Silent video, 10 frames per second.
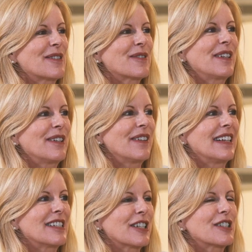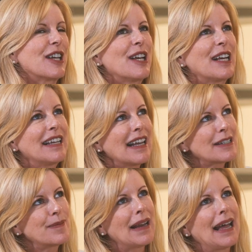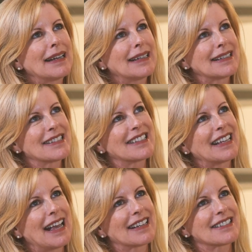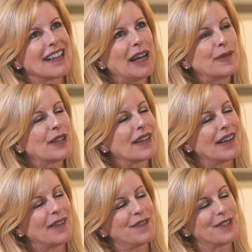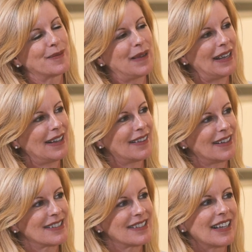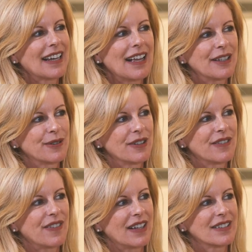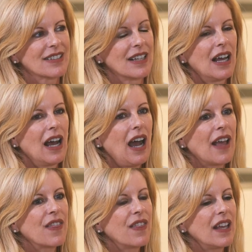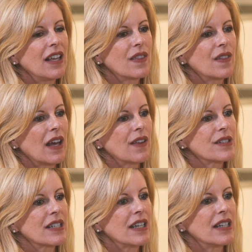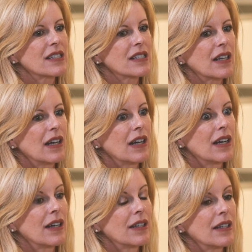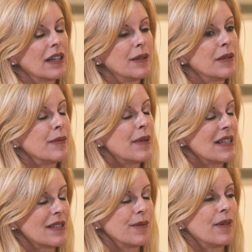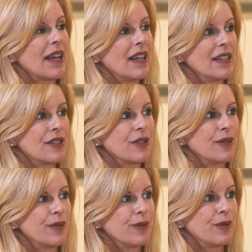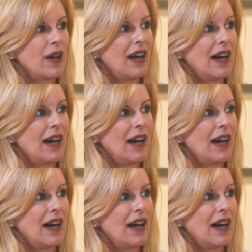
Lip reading: was really touched. Next plan is, yes, I would love to make this an annual event. I think that it's an amazing way to,